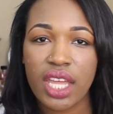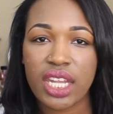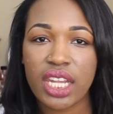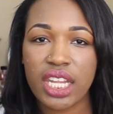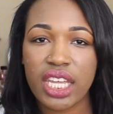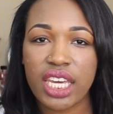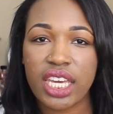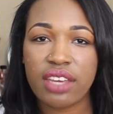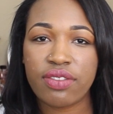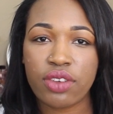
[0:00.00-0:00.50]

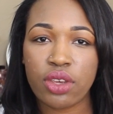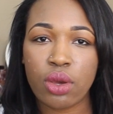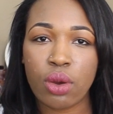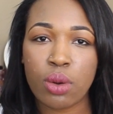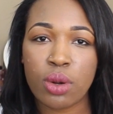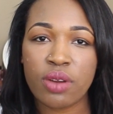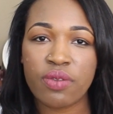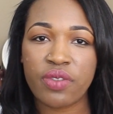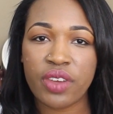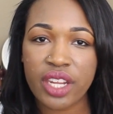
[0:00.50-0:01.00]
leave
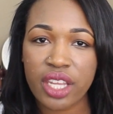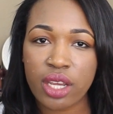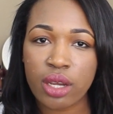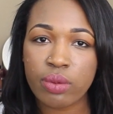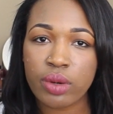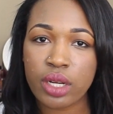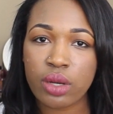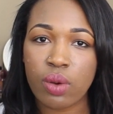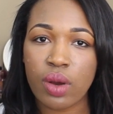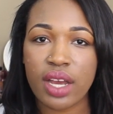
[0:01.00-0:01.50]
your
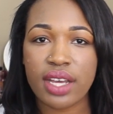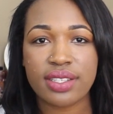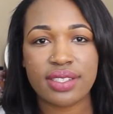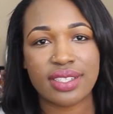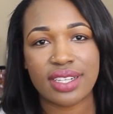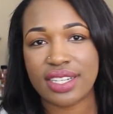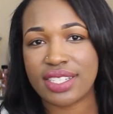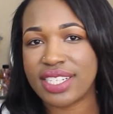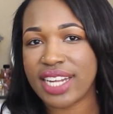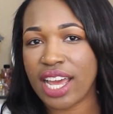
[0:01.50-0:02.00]
video
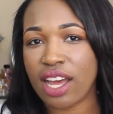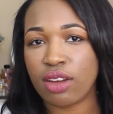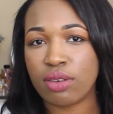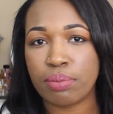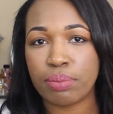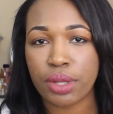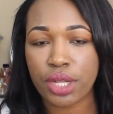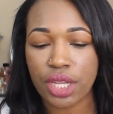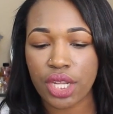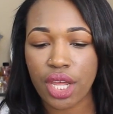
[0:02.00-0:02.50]
requests
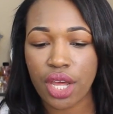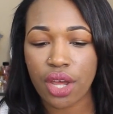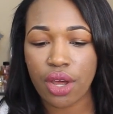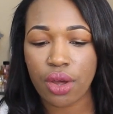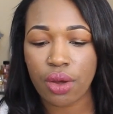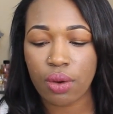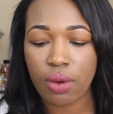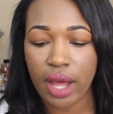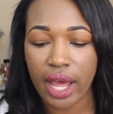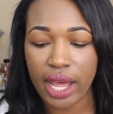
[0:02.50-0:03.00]
down below